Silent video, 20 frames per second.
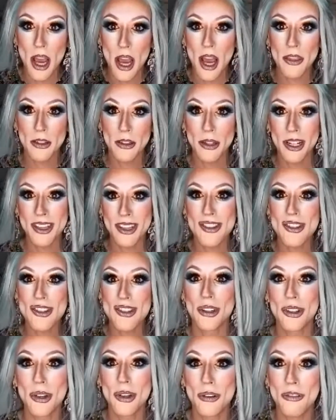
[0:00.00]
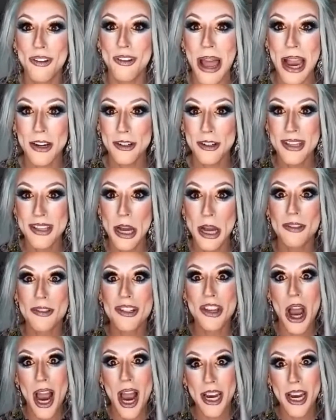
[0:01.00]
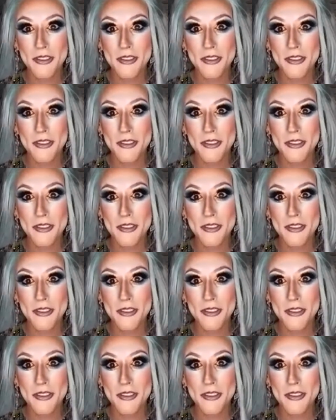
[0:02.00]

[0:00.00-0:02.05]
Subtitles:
other external factors outside